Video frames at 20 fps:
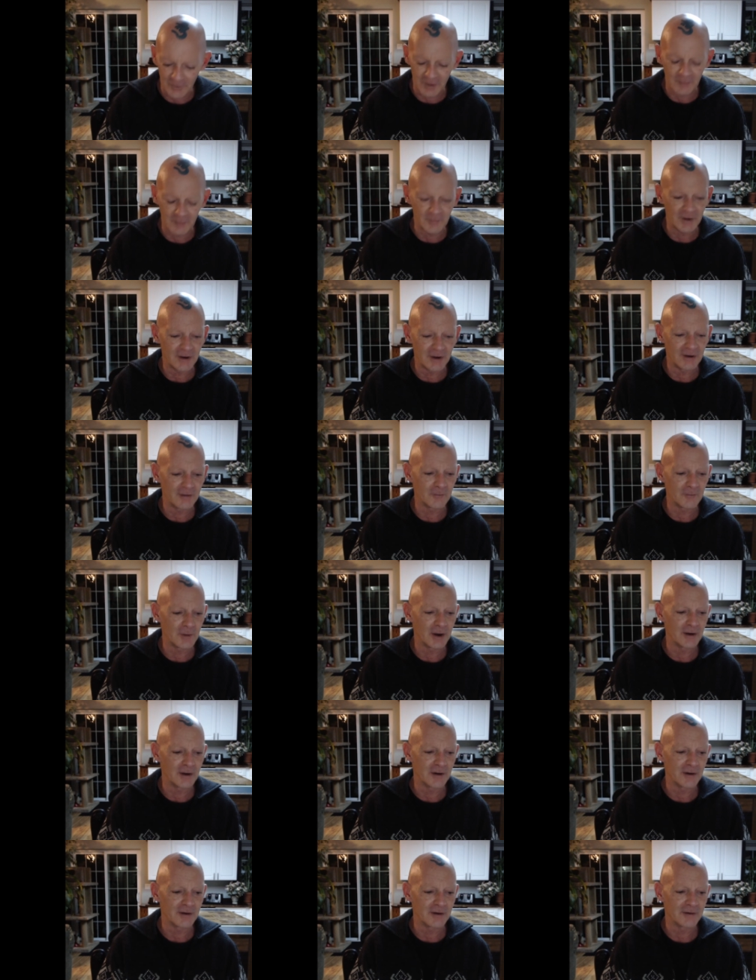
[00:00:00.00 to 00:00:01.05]
I'm I'm
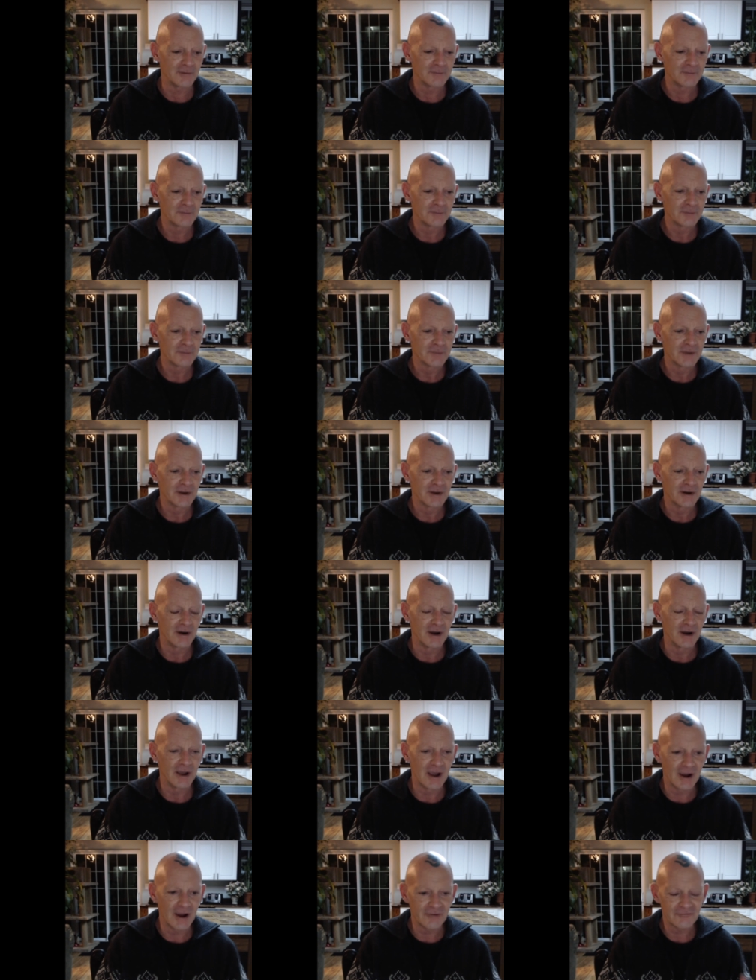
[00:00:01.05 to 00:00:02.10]
uh, I
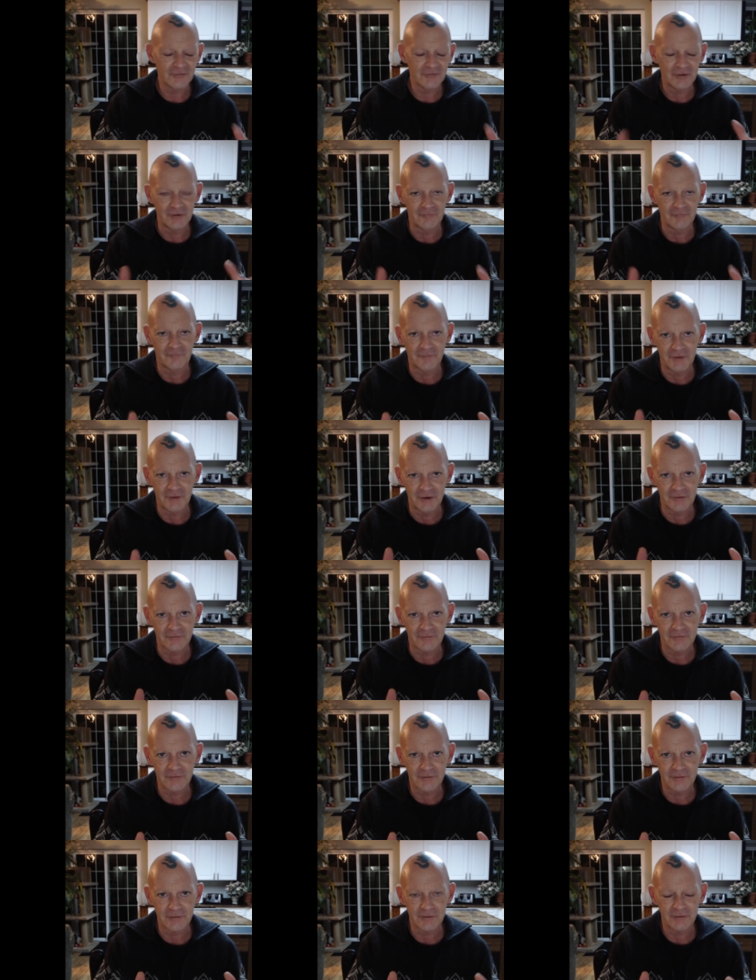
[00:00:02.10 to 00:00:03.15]
actually finished
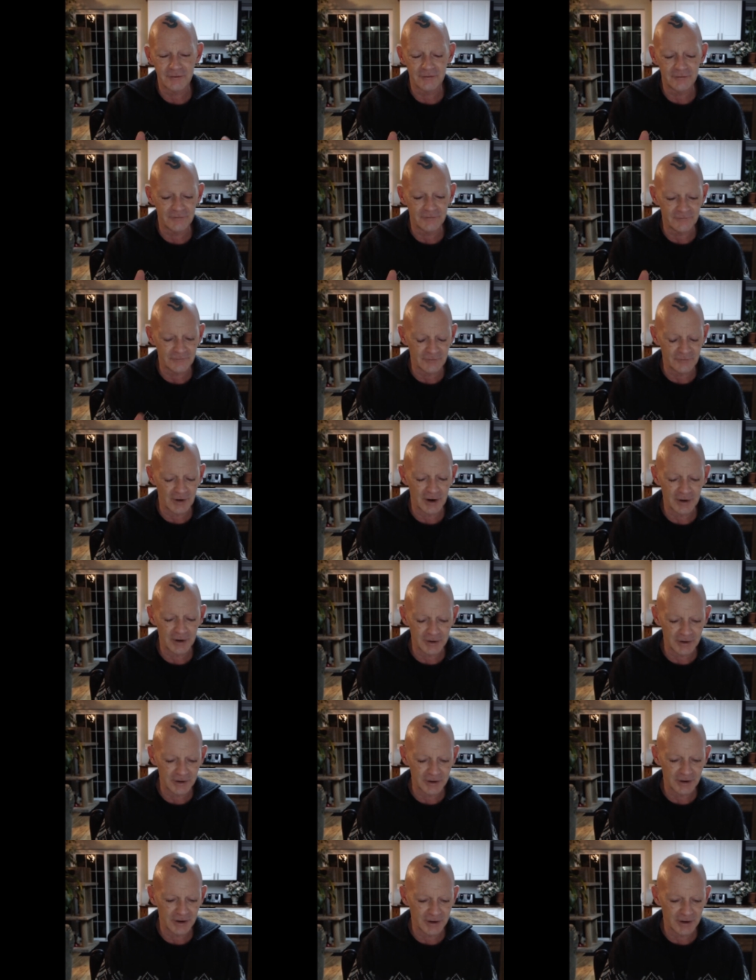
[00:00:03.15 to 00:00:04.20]

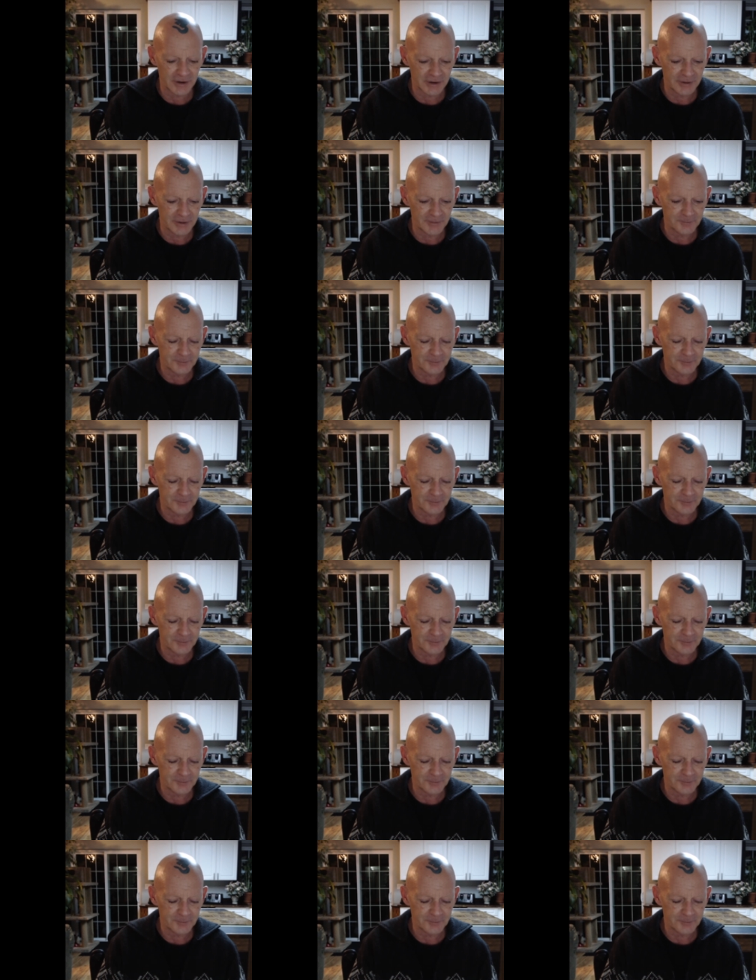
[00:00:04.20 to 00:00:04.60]
designing a